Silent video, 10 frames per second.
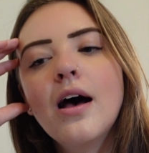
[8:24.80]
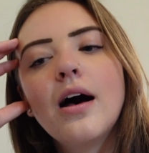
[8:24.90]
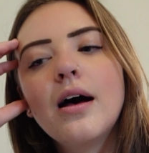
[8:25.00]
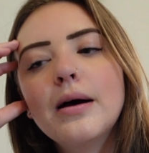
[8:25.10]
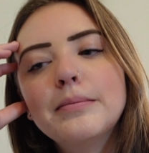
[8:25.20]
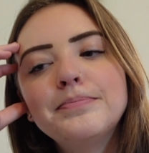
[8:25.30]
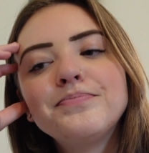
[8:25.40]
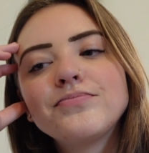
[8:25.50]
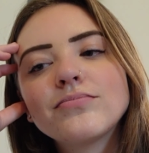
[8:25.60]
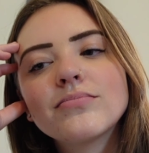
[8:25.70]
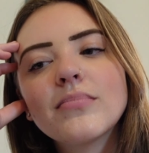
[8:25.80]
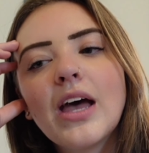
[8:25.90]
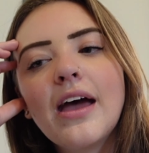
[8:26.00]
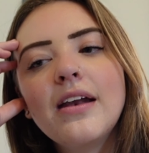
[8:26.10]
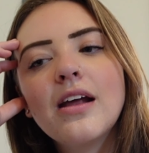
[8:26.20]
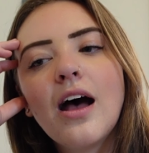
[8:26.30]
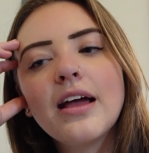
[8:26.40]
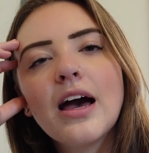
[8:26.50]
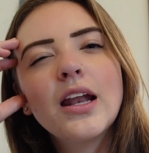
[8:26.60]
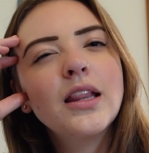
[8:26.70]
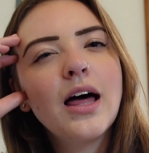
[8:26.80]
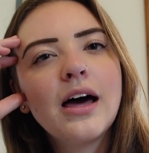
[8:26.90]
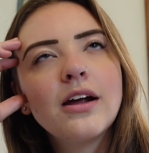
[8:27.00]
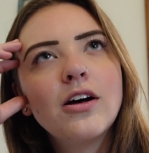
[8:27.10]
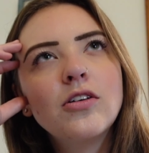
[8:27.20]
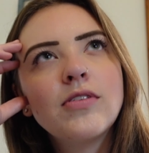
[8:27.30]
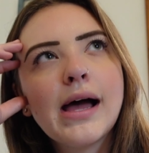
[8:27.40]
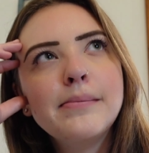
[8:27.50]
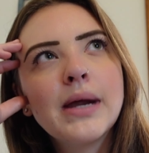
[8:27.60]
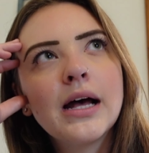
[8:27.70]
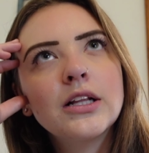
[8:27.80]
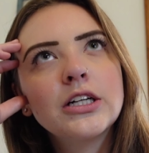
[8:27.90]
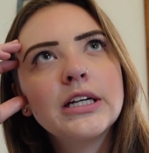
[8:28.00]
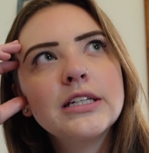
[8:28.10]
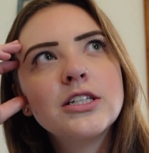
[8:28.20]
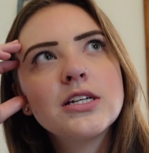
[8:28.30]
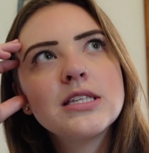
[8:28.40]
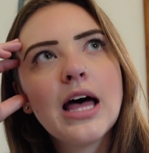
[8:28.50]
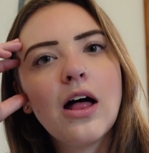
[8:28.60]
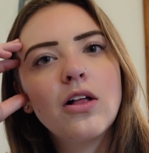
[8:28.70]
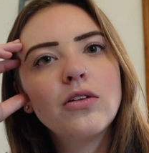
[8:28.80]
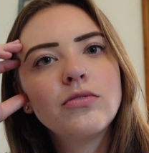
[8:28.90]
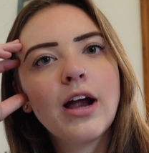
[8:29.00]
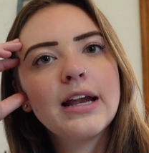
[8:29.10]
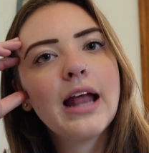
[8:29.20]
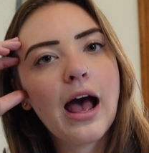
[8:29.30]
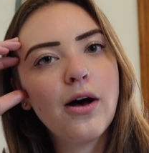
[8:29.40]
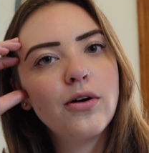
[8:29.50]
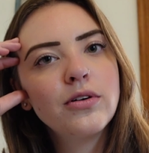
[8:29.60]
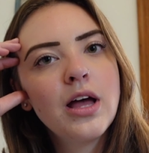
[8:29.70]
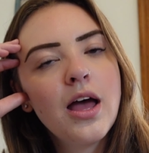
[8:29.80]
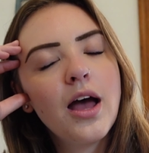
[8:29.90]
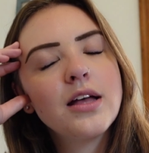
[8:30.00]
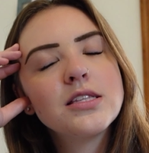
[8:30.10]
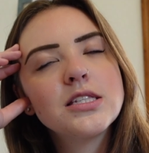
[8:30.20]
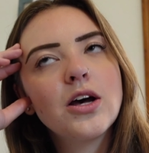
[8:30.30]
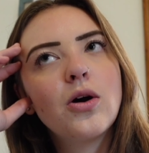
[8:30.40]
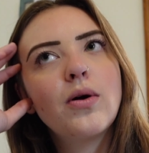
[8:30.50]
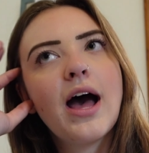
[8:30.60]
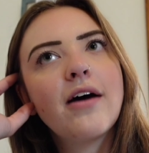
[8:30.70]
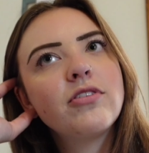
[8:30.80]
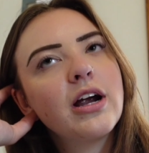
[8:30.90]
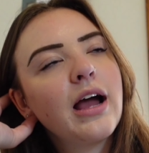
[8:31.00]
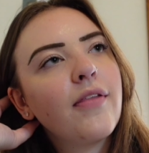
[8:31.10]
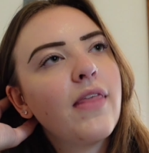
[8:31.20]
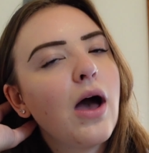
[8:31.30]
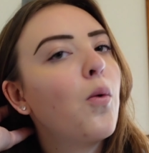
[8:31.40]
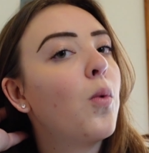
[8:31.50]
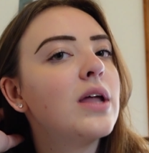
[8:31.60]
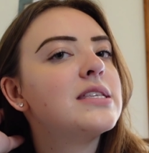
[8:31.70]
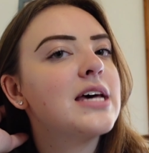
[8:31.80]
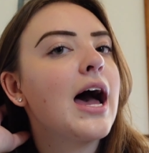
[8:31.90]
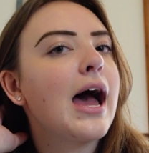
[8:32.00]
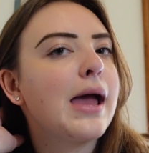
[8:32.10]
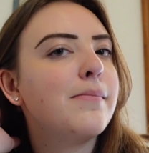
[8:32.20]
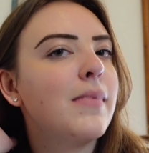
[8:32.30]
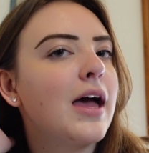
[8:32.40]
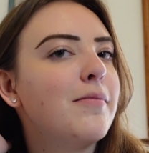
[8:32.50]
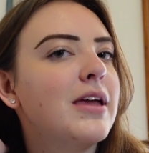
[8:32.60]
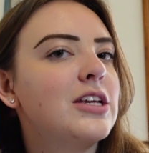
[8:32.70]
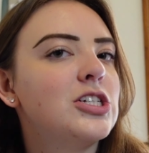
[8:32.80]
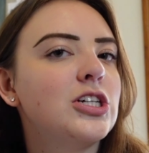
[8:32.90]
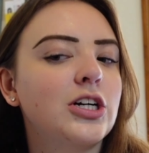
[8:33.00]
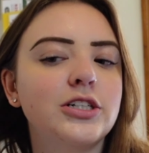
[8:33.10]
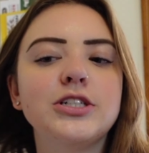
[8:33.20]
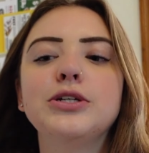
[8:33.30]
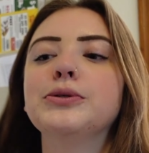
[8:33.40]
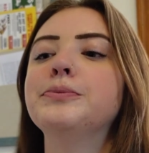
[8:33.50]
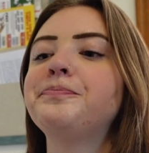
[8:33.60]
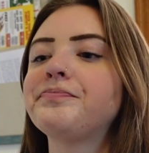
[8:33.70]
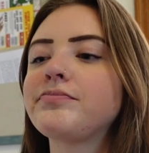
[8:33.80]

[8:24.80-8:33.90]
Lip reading: And I got a lot of, I'm not looking to sell right now. And so after I got that one time, I made sure to